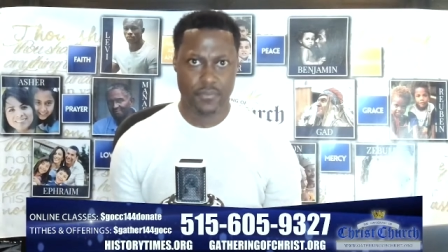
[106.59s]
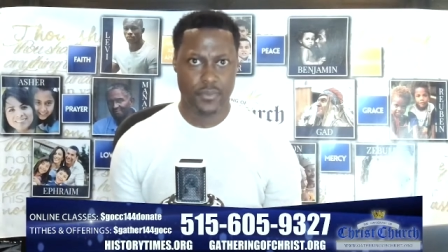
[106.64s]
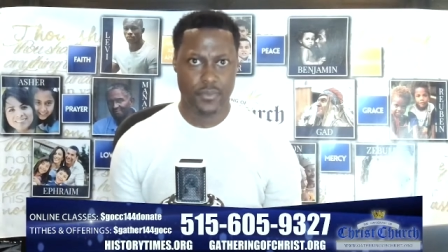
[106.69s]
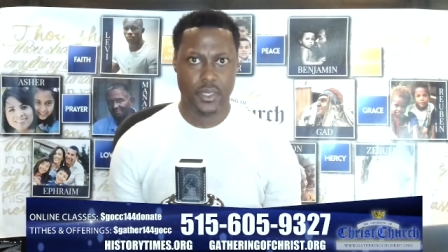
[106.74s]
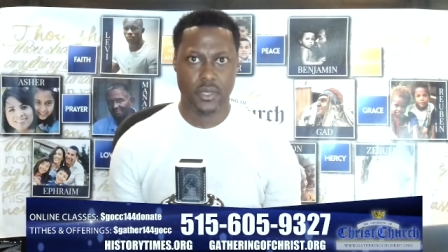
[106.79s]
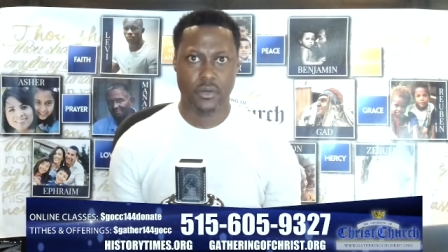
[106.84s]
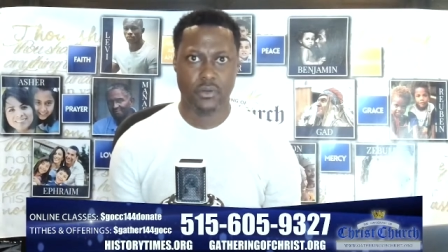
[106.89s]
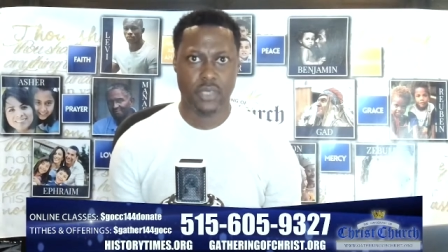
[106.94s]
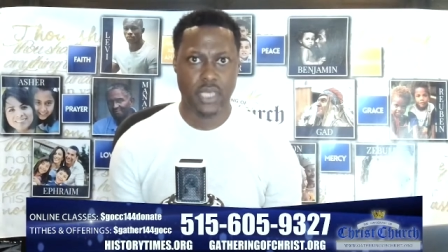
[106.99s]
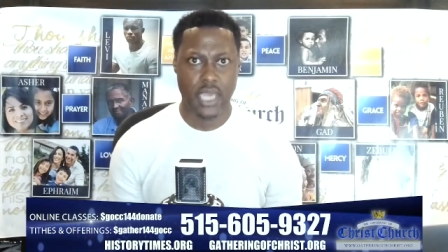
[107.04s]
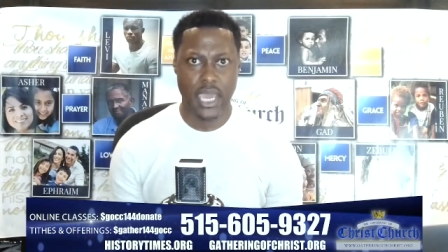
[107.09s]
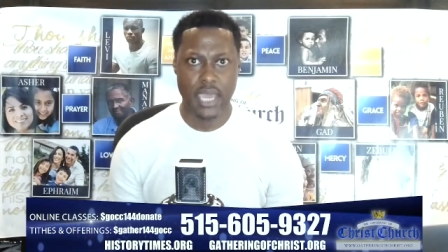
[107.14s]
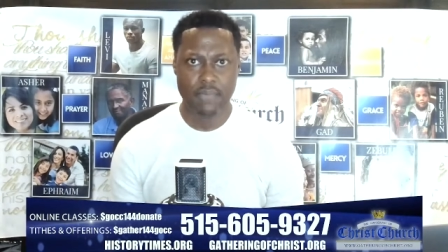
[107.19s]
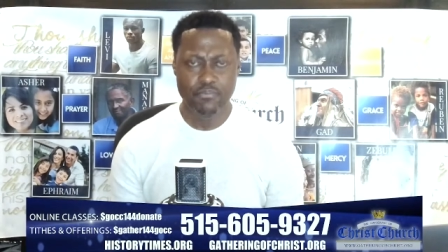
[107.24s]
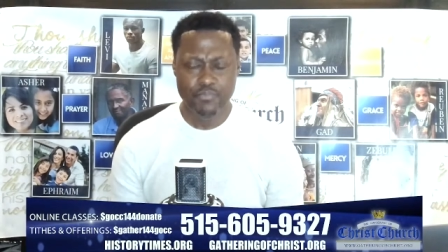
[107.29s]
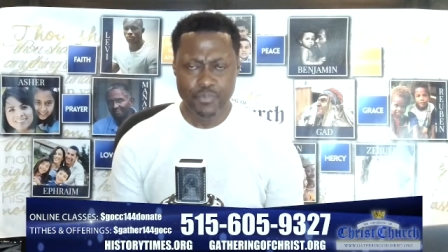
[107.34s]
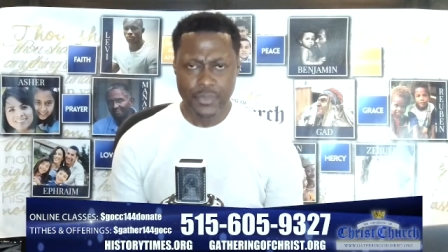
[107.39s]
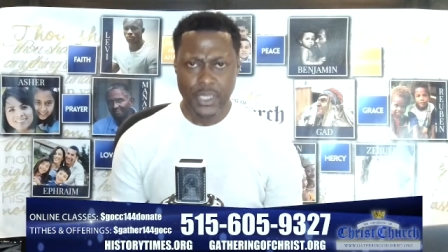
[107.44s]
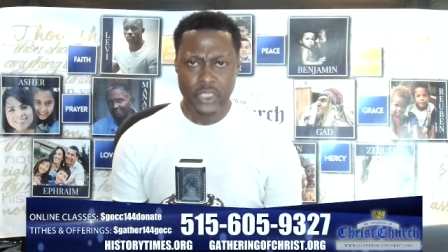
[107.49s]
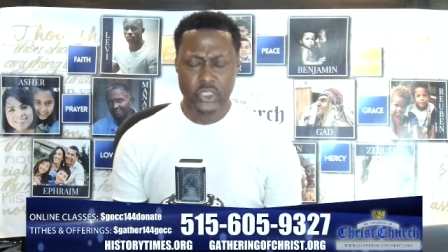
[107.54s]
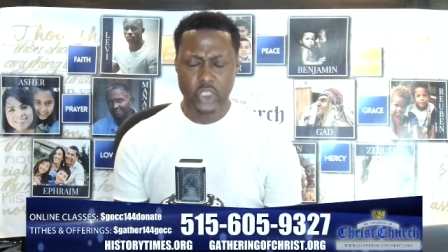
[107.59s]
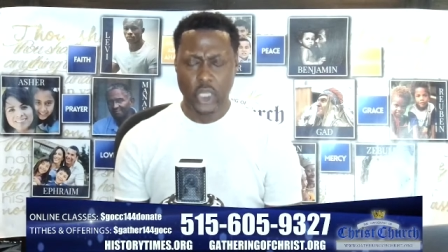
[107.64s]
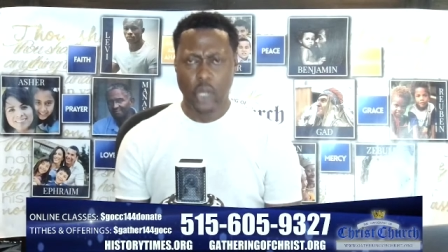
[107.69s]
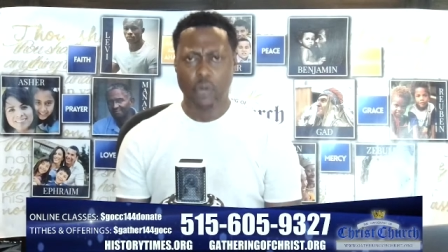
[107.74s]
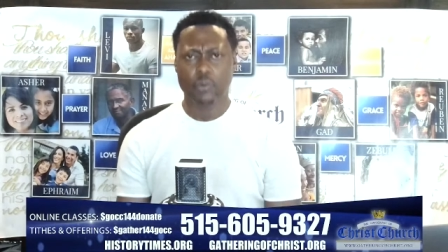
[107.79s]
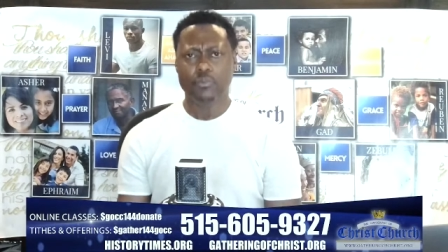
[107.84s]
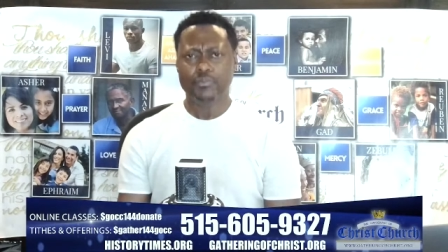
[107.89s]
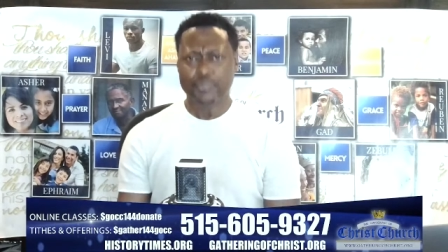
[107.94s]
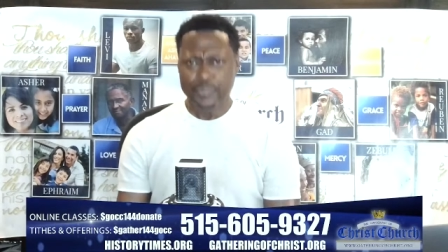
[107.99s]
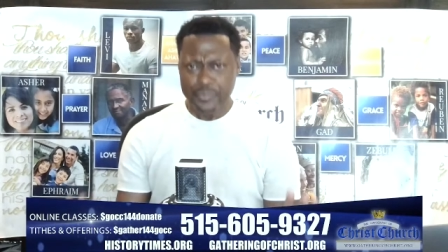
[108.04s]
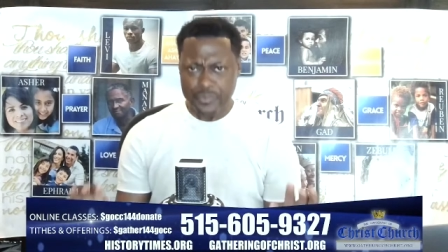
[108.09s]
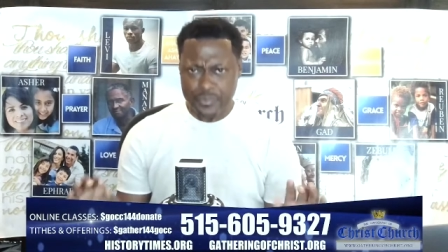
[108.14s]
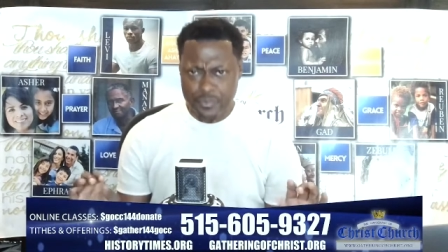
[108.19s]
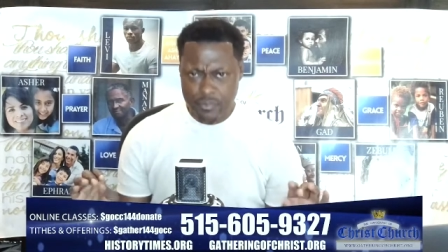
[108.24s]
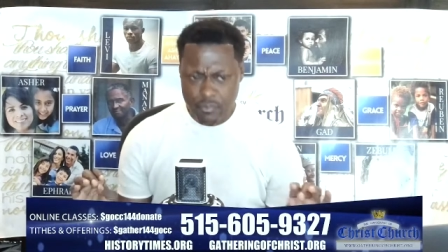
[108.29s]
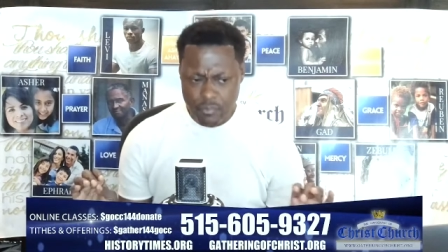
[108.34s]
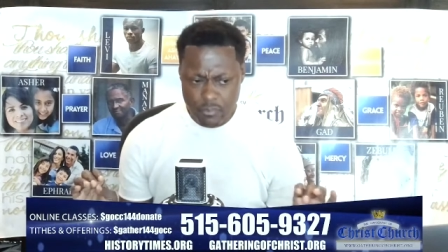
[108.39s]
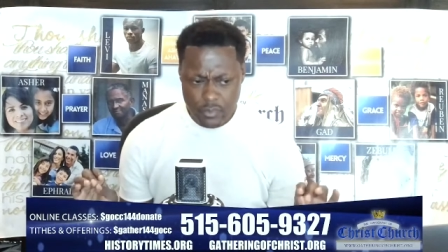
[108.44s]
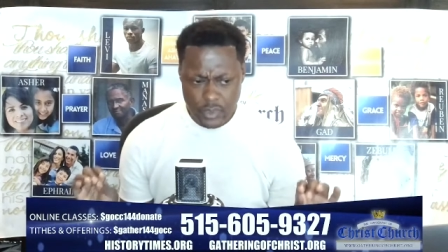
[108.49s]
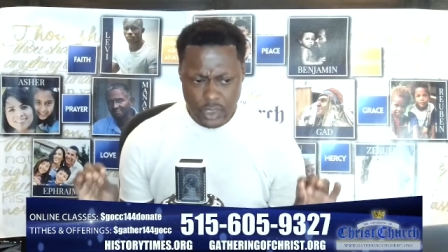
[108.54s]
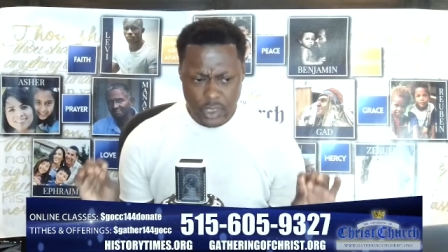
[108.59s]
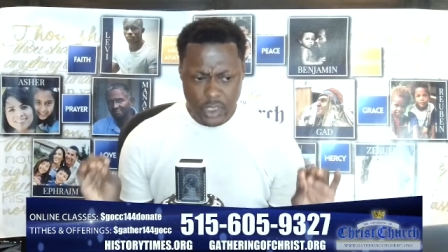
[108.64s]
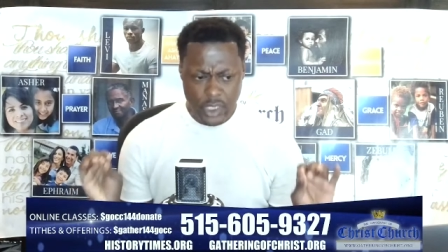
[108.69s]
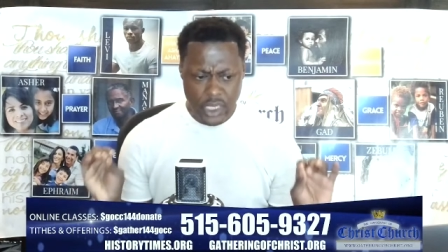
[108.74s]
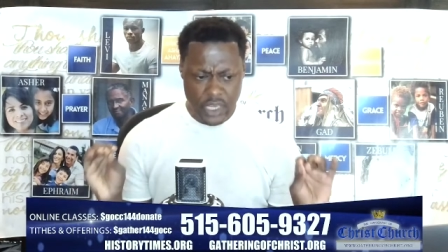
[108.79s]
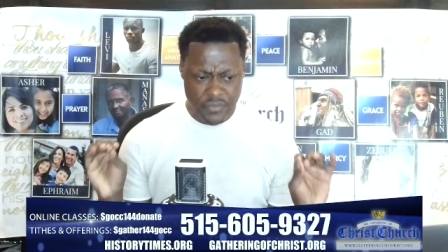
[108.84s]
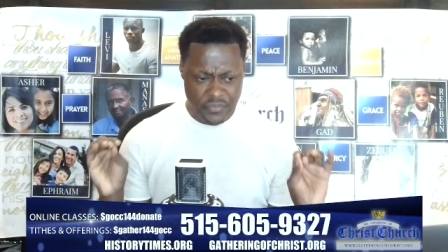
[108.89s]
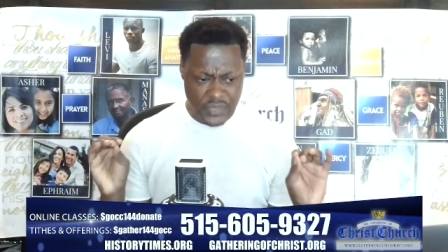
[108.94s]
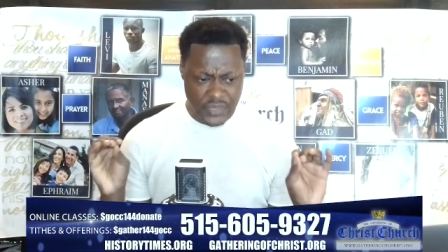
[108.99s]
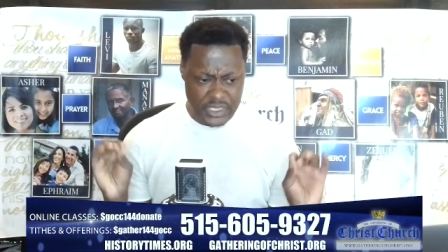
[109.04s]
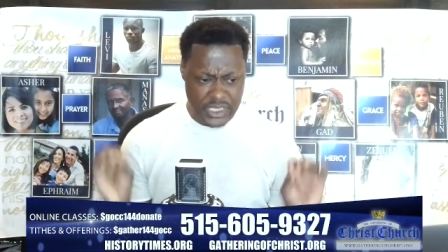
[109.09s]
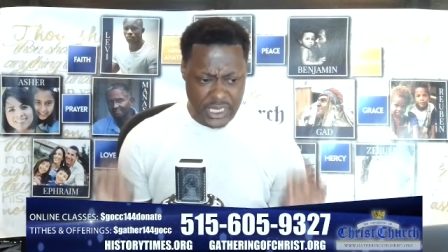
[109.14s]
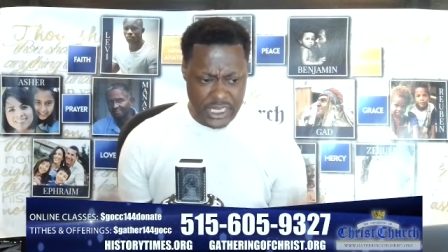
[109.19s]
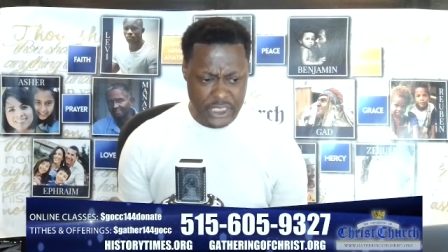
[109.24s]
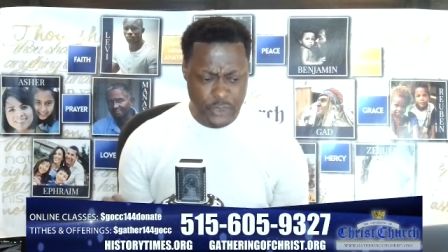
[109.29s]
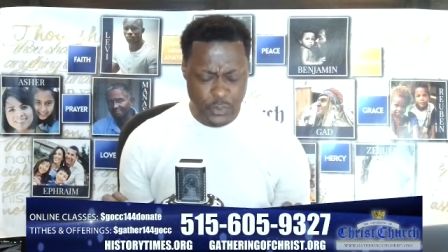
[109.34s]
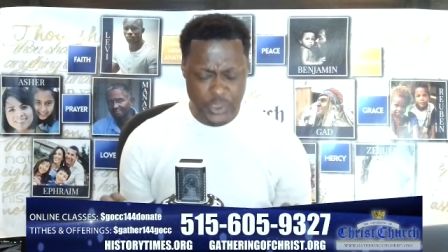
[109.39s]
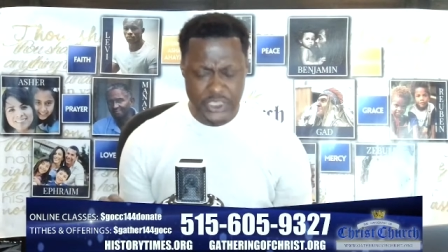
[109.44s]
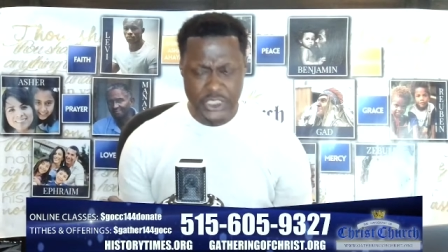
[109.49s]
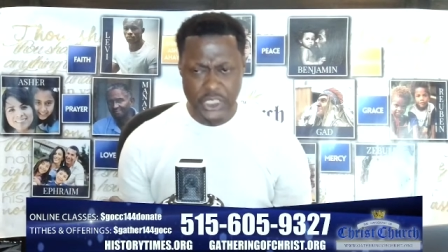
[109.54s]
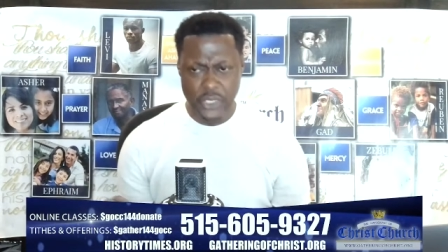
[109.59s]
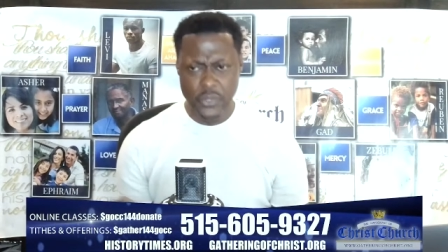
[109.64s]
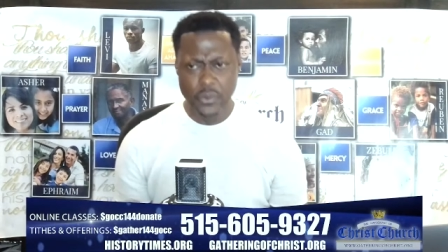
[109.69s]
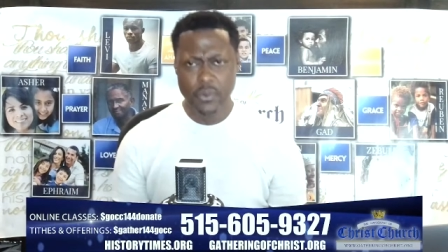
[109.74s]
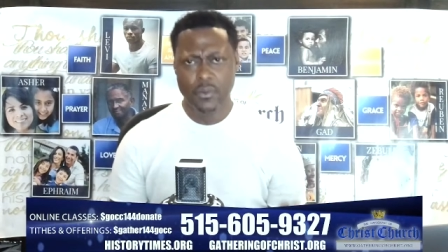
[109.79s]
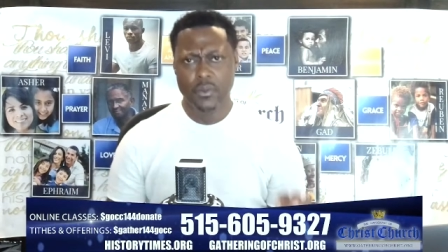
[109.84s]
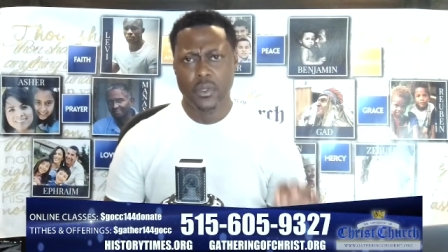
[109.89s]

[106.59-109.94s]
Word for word: Okay. So if this interests you,